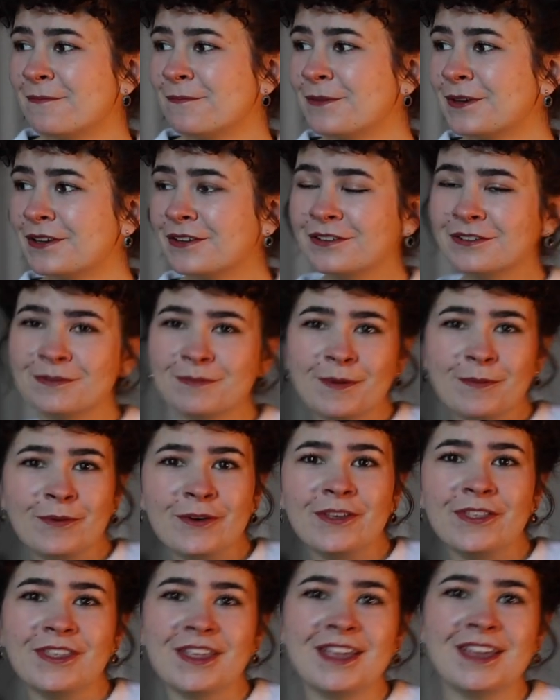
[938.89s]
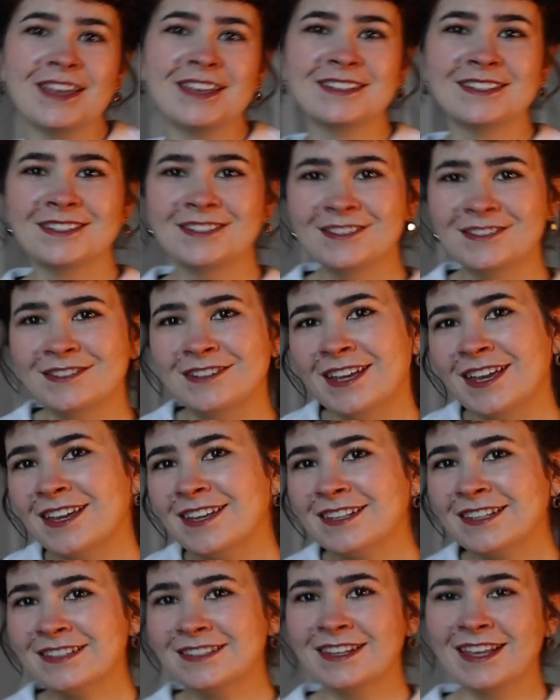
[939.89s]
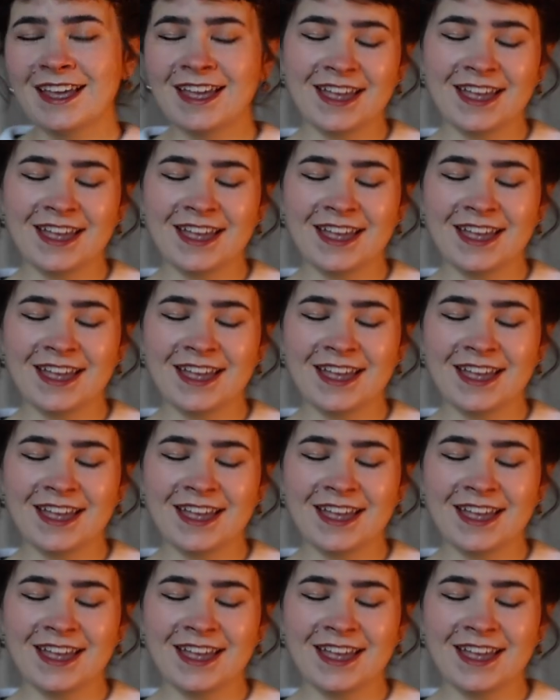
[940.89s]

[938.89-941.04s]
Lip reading: because my birthday is in 2 days,